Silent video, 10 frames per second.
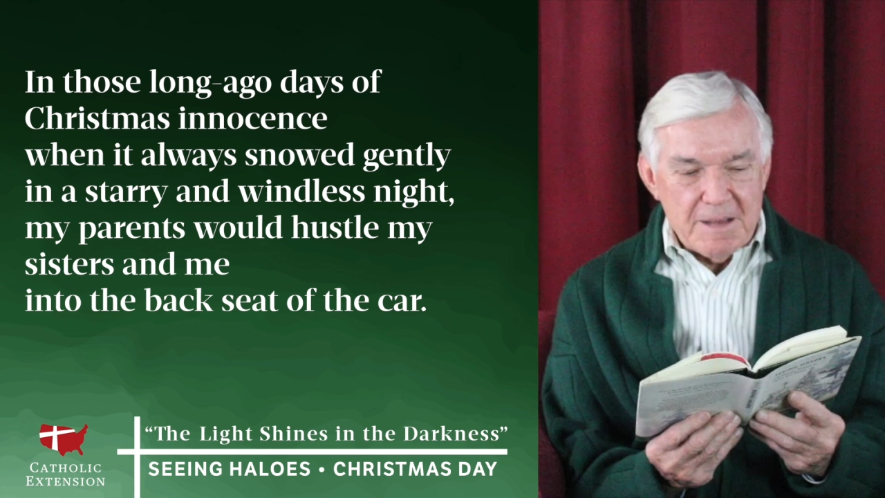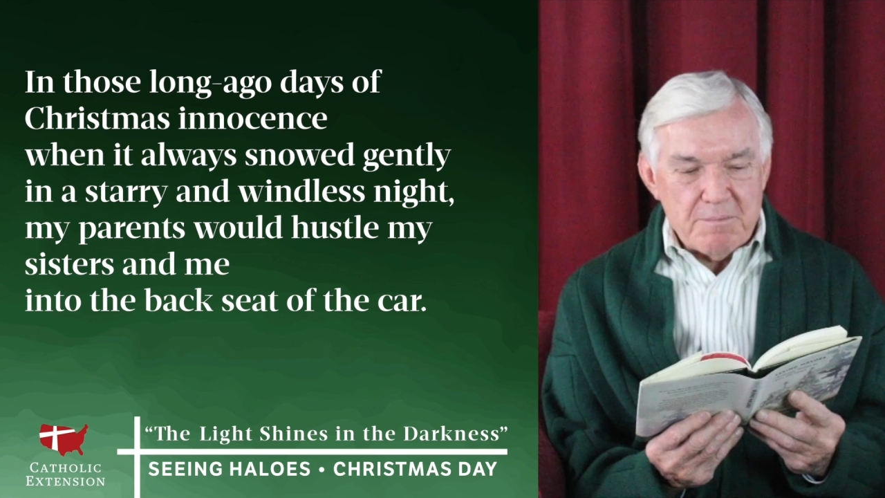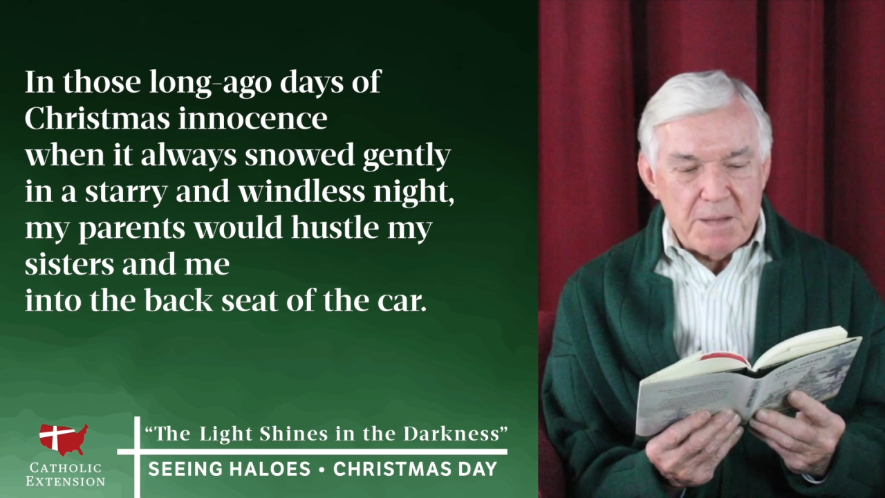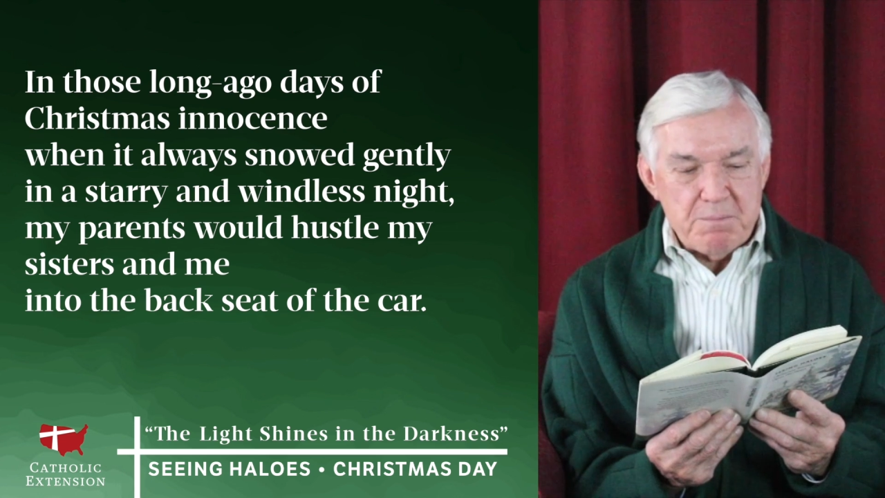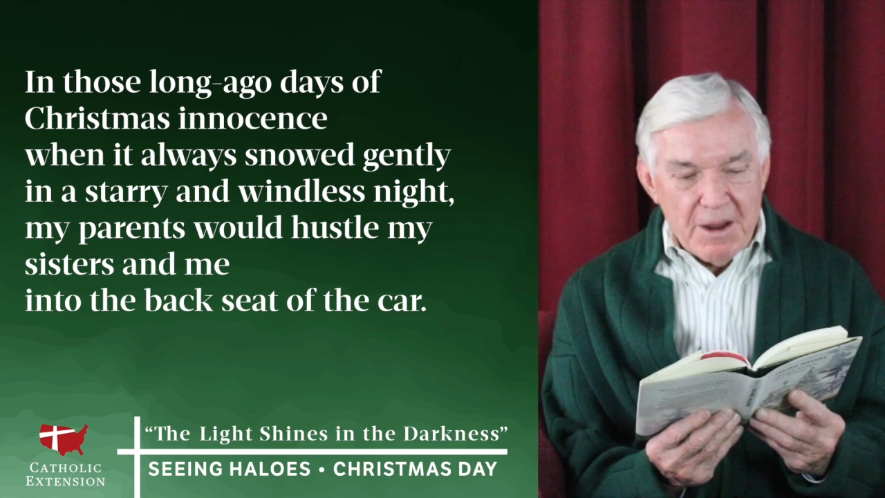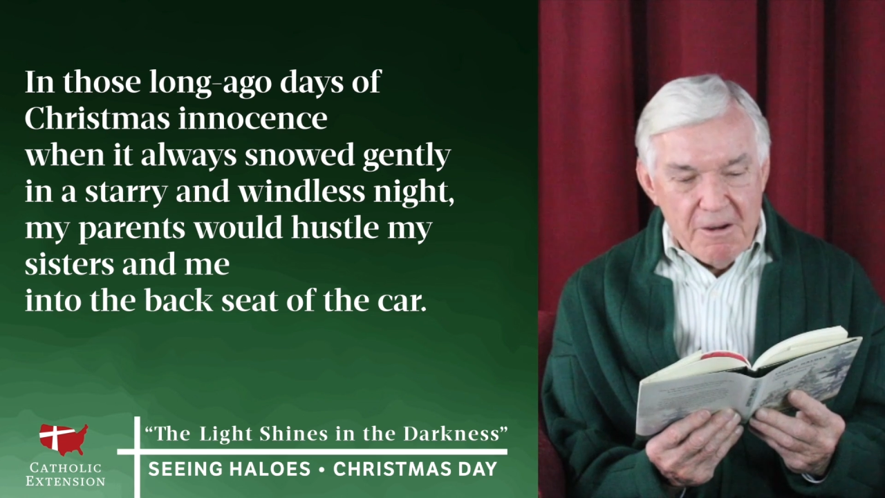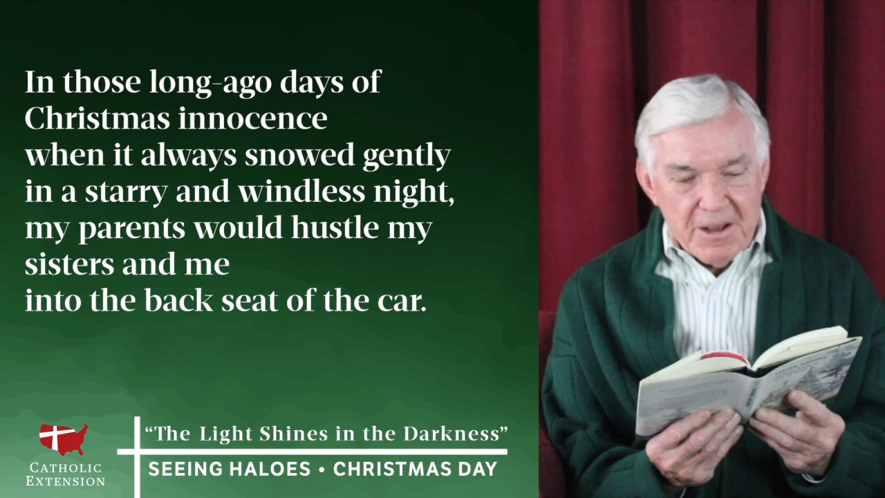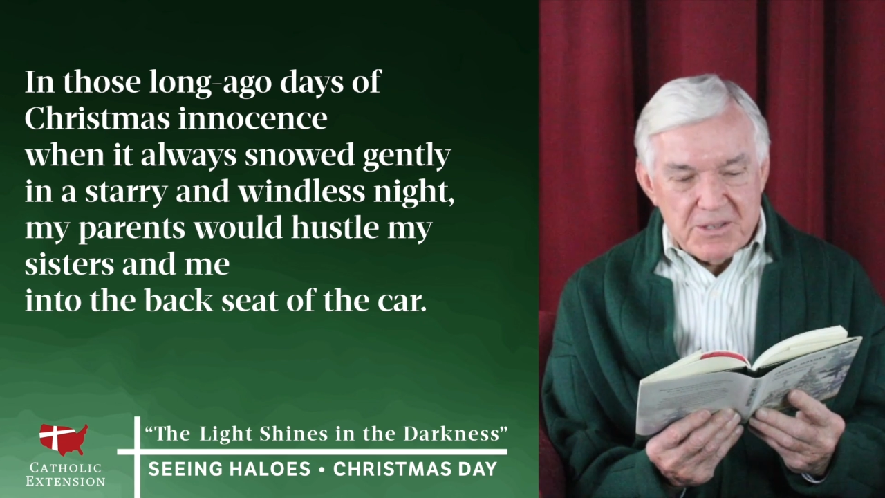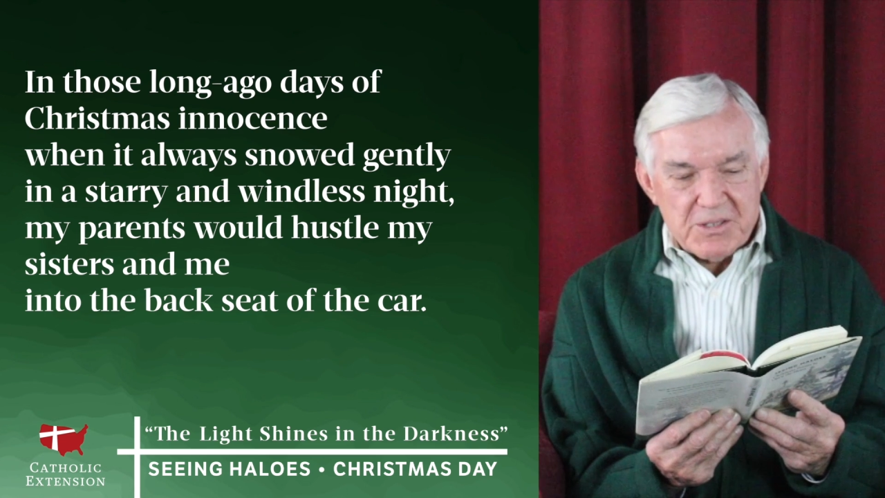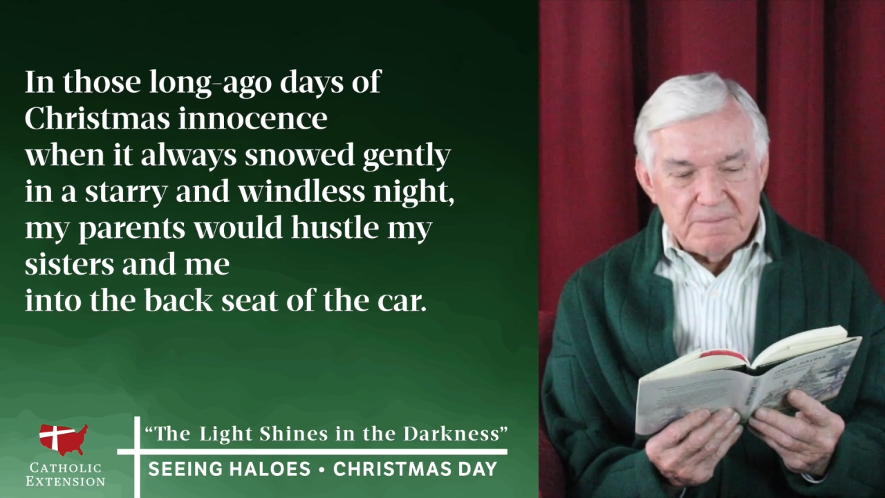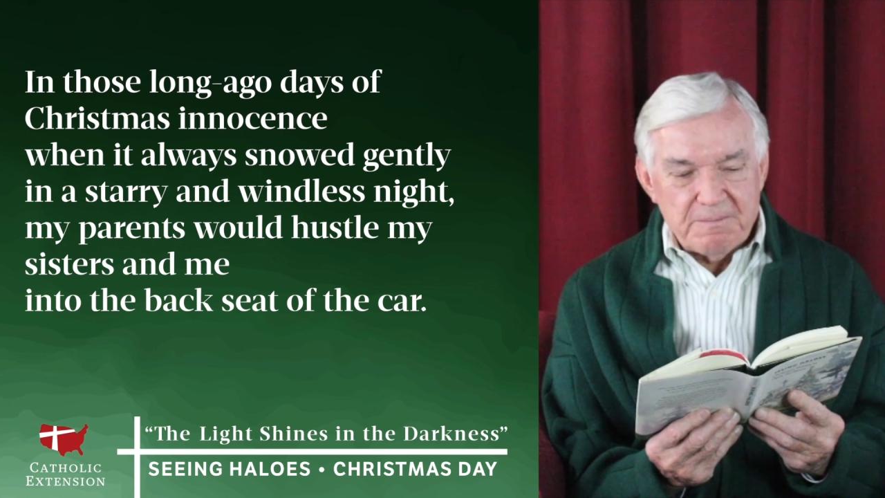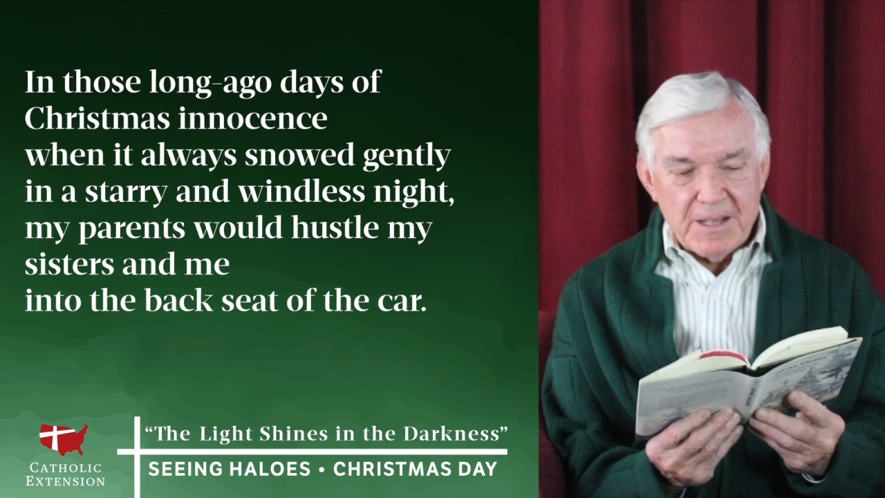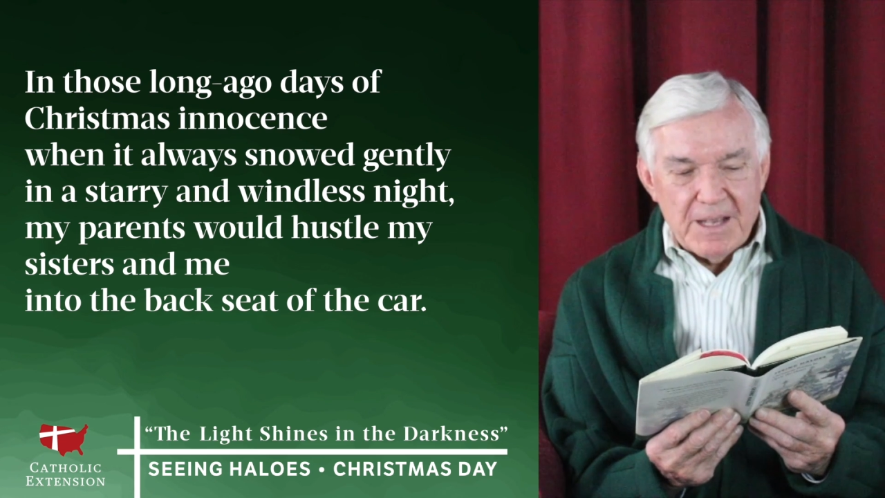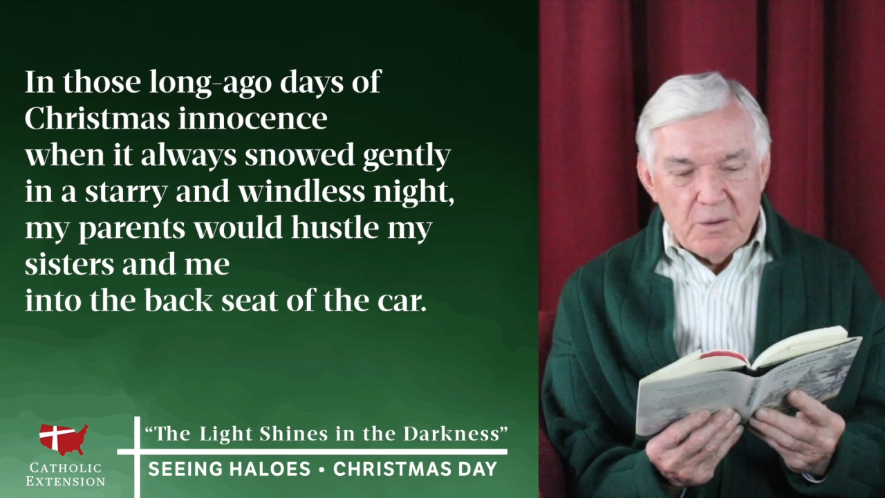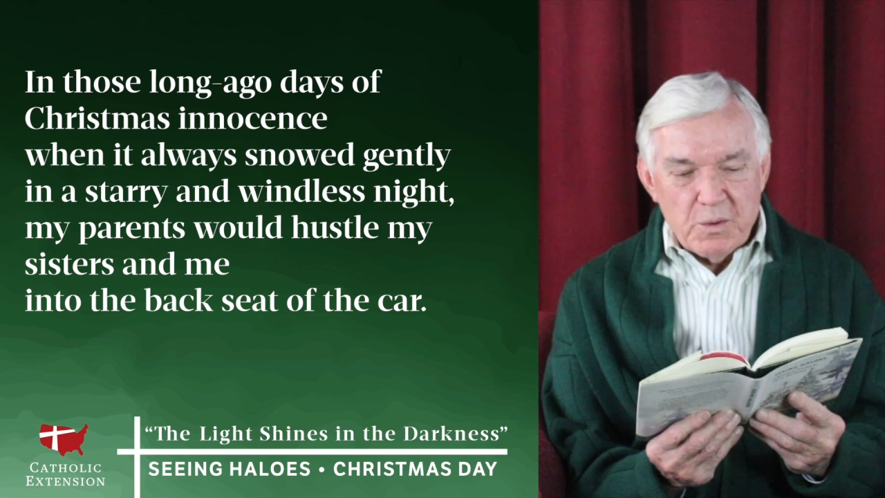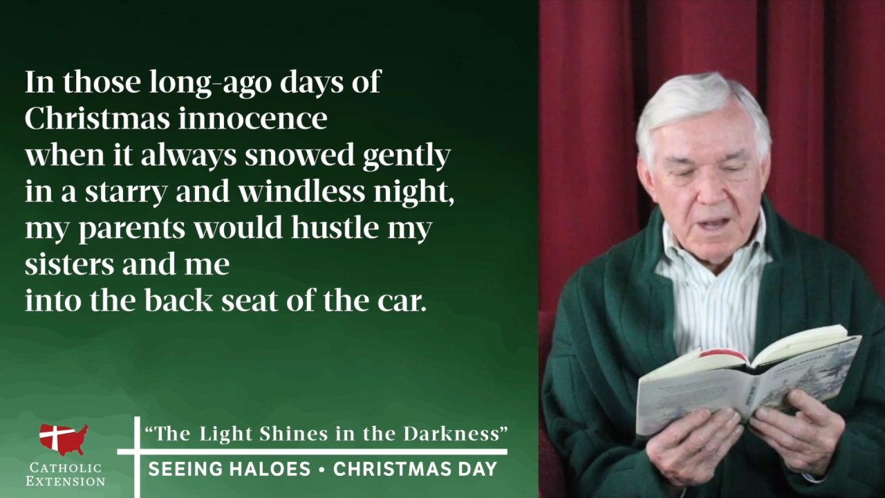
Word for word: My parents would